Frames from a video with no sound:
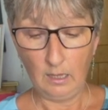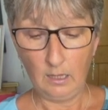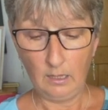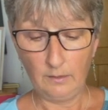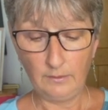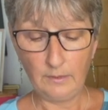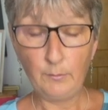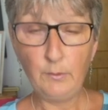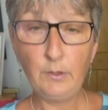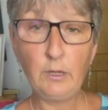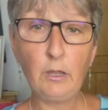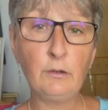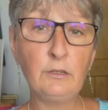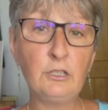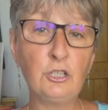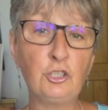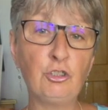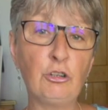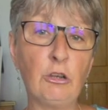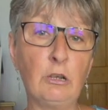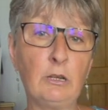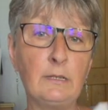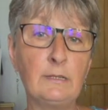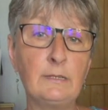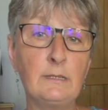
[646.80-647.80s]
Then we go to
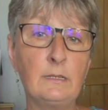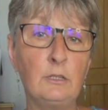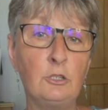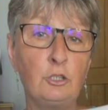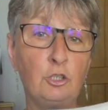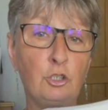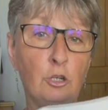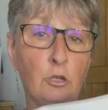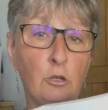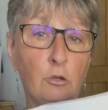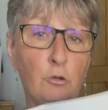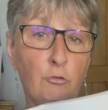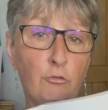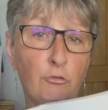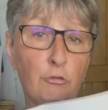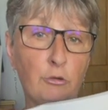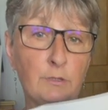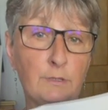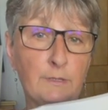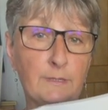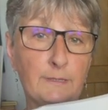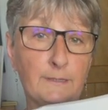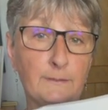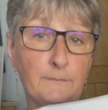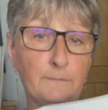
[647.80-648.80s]
dragons and the
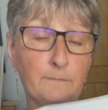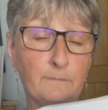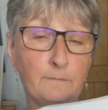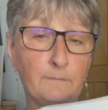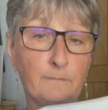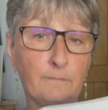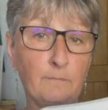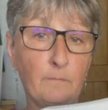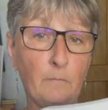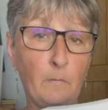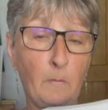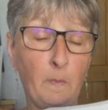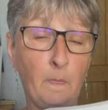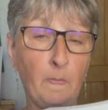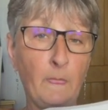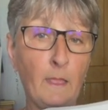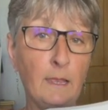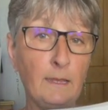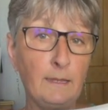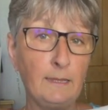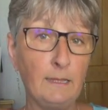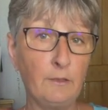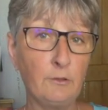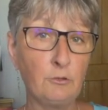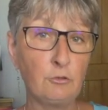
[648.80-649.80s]
chakras.
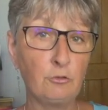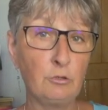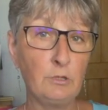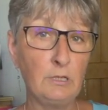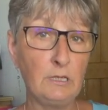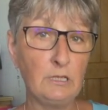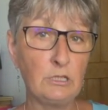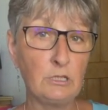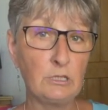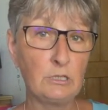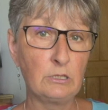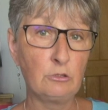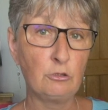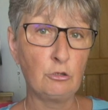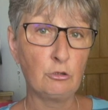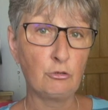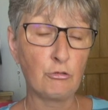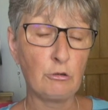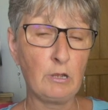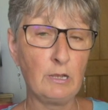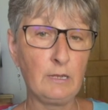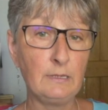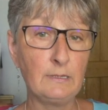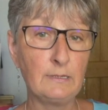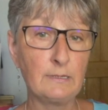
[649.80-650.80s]
Now the
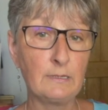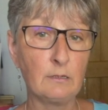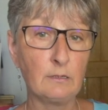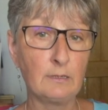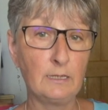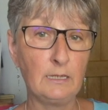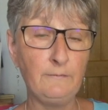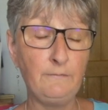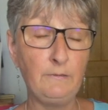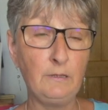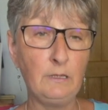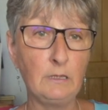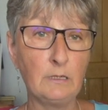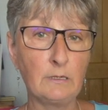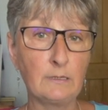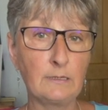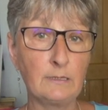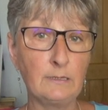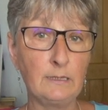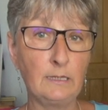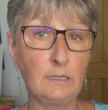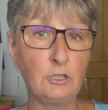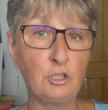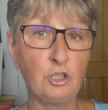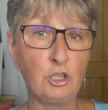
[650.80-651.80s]
dragons are giving us
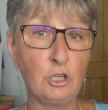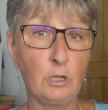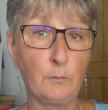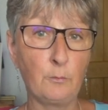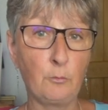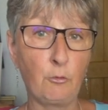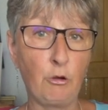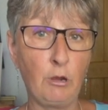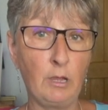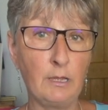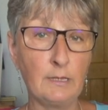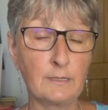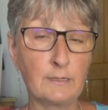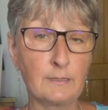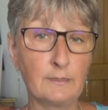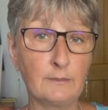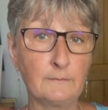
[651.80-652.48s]
an energy upgrade.